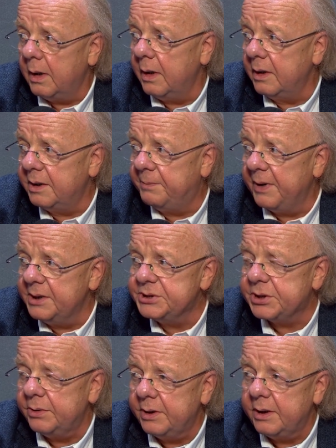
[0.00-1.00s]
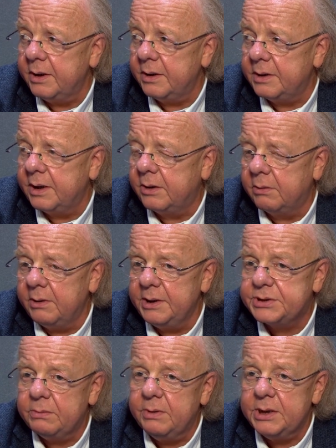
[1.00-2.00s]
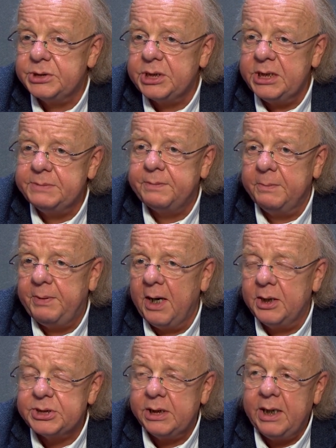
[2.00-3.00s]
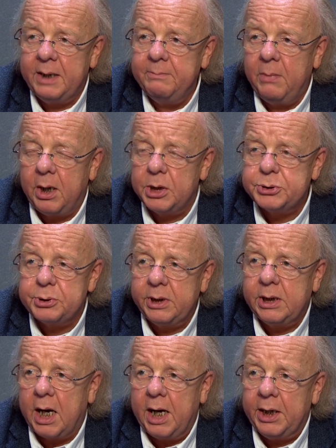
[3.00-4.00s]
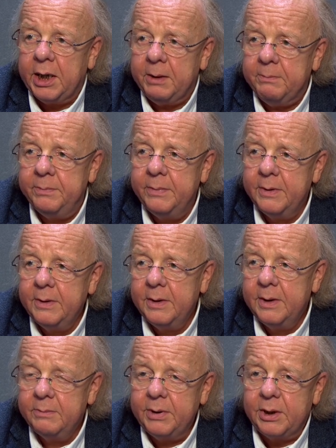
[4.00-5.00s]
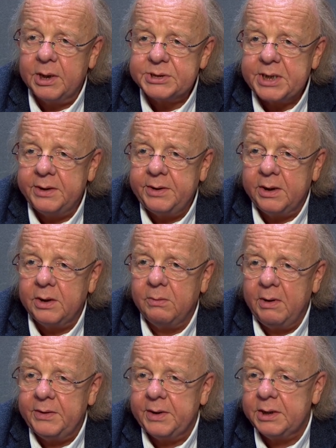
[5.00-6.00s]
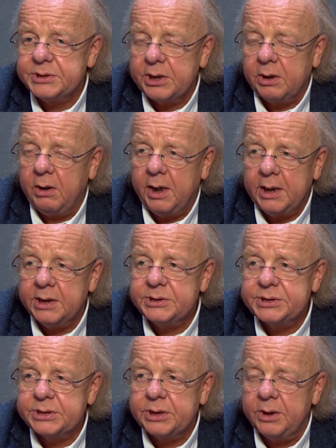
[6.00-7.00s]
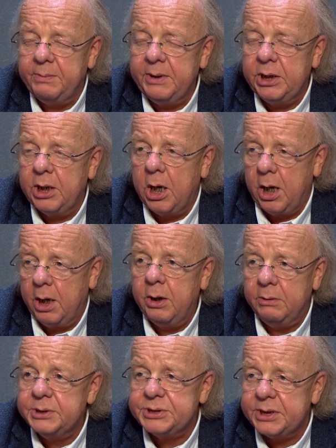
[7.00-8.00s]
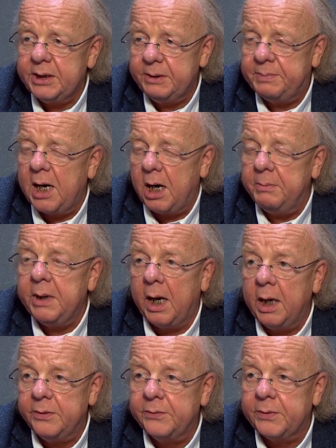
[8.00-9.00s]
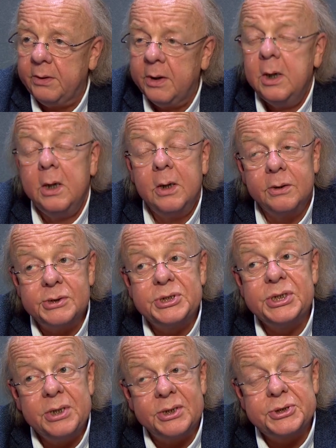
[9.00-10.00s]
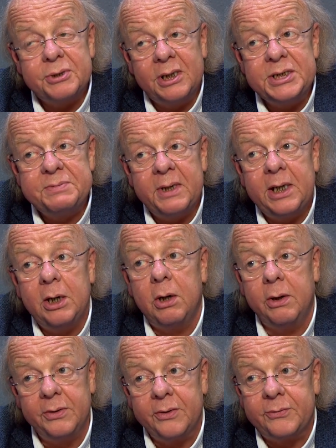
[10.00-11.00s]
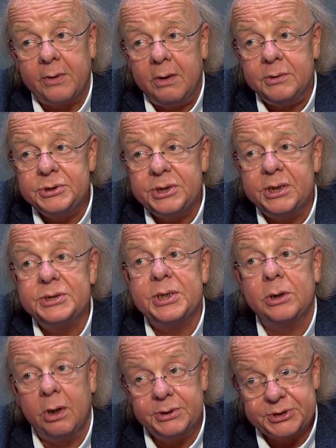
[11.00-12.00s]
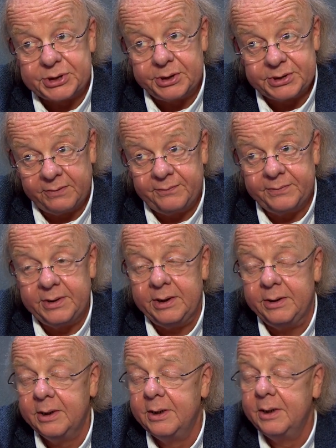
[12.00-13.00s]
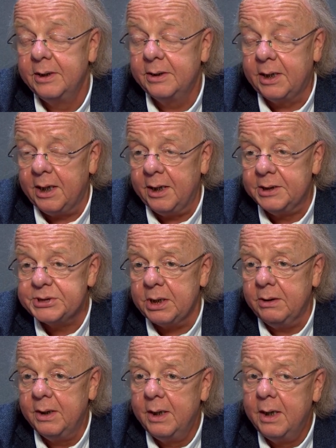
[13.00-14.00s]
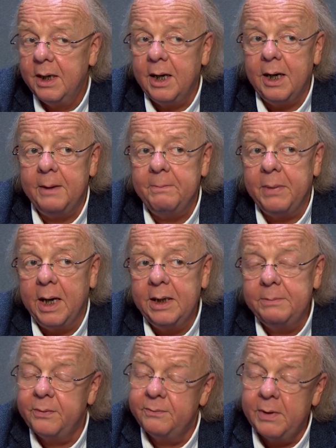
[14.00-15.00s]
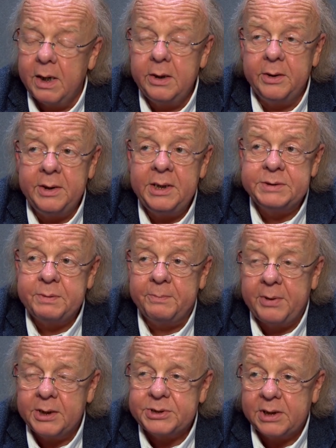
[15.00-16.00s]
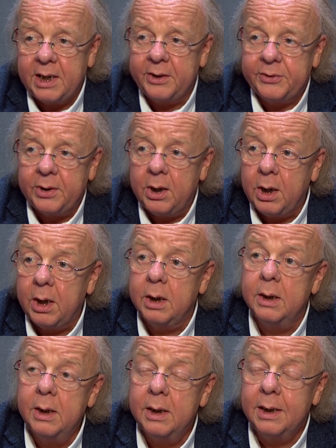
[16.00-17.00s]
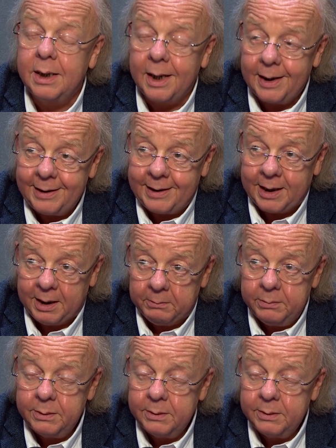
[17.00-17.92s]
It depends on the degree to which he's prepared to let Margaery guide him, because I think the way things are going, it's going to be her who is the power behind the throne. Of course she's not strictly speaking on the throne, she is the consort of the king, so I think provided he's prepared to let her guide him,